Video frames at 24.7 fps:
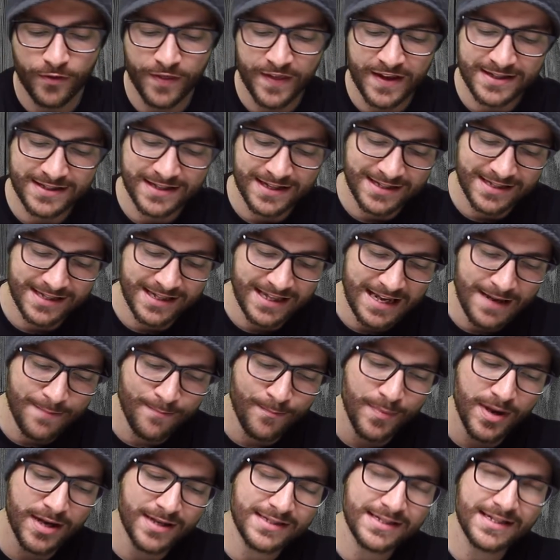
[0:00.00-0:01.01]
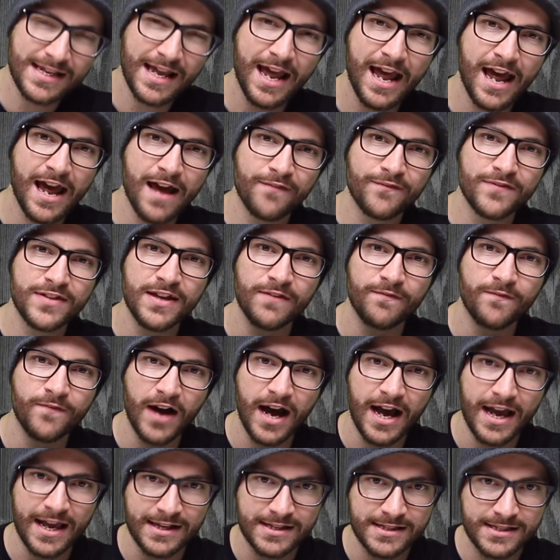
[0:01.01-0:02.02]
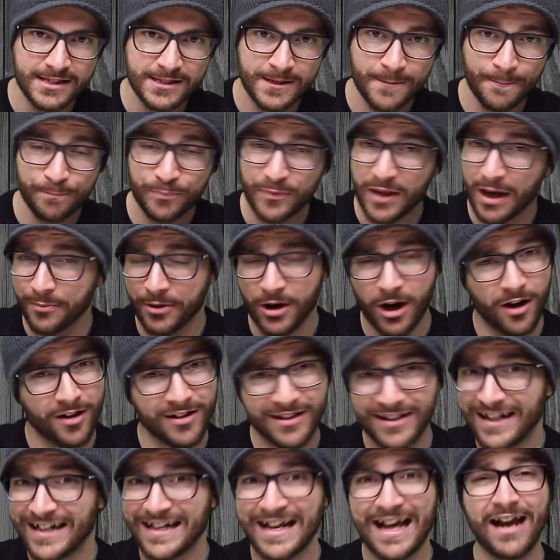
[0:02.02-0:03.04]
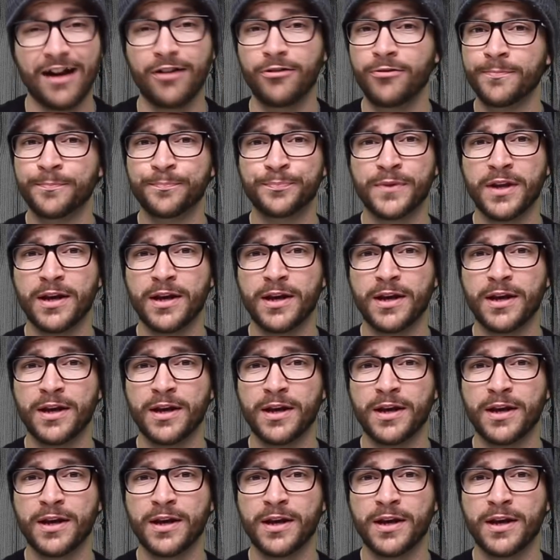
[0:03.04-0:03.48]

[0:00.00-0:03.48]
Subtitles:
This is the must-have device. I'm calling it now.